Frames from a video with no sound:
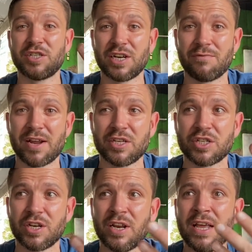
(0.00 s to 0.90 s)

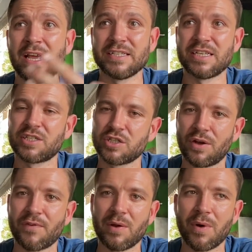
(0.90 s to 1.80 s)
generation. His sister's not
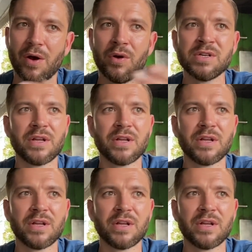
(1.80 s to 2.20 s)
very well.